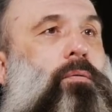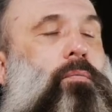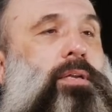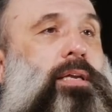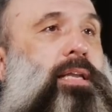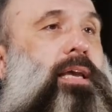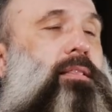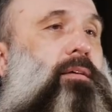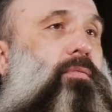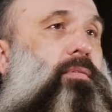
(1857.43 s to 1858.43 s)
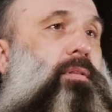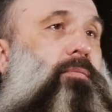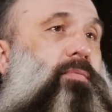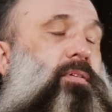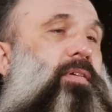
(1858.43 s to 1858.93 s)
when you take the
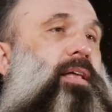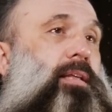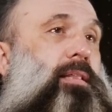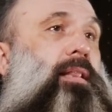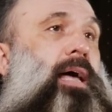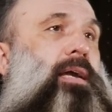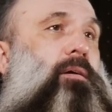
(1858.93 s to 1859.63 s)
veil of the lie